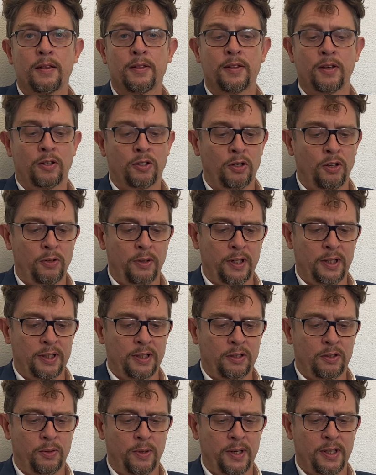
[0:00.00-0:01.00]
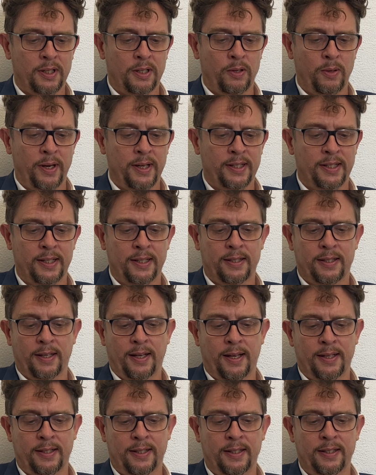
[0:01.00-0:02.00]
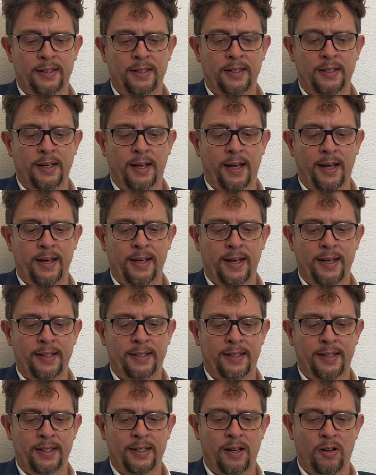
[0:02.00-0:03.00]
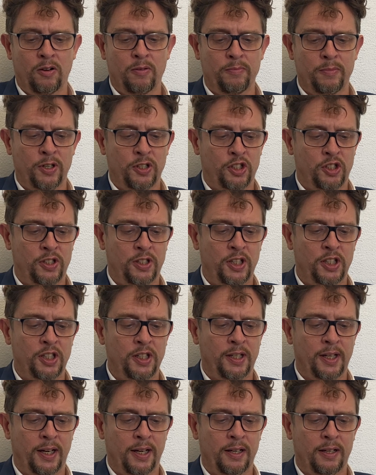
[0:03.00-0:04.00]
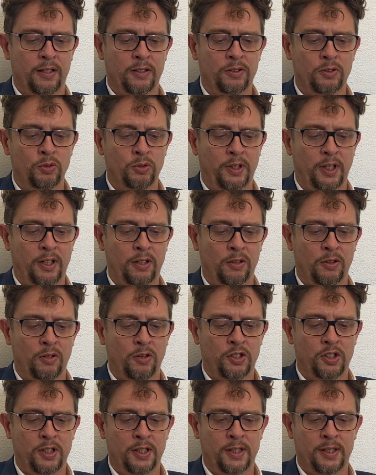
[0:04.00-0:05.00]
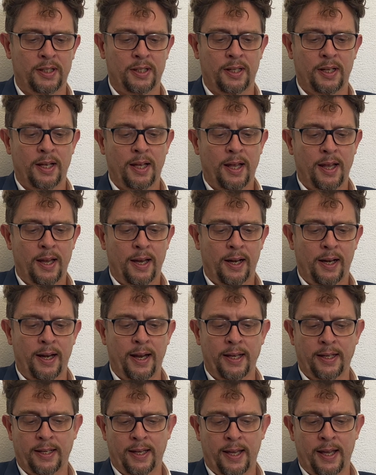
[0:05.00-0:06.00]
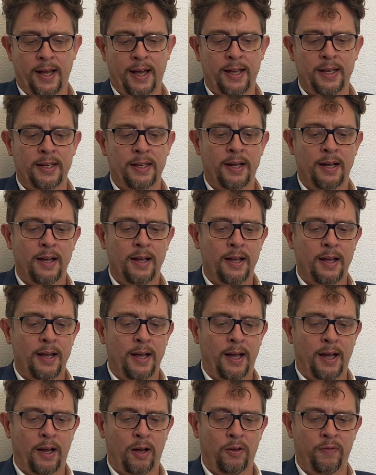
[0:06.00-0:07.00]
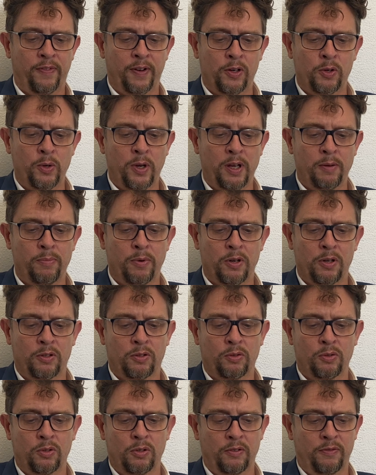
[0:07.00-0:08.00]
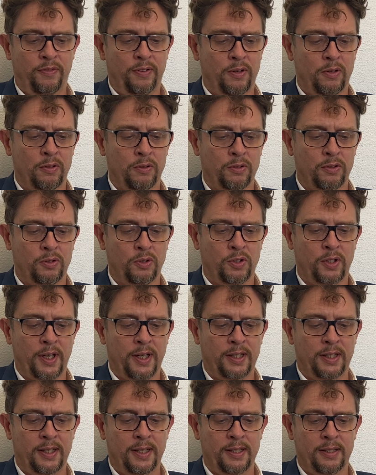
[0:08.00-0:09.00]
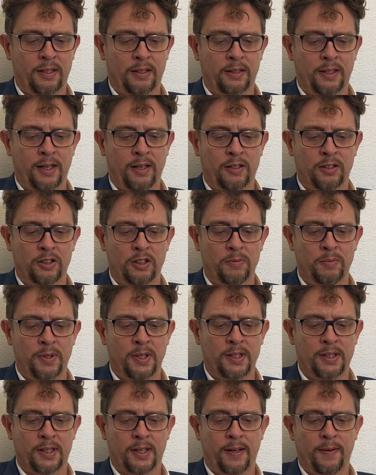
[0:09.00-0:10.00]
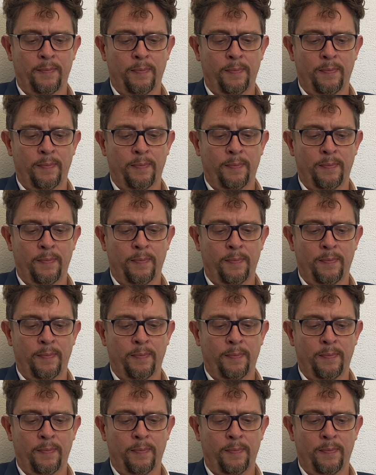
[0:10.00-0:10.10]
The current crisis has indeed highlighted how much digital and new technologies like AI are a valuable tool for our societies and economies,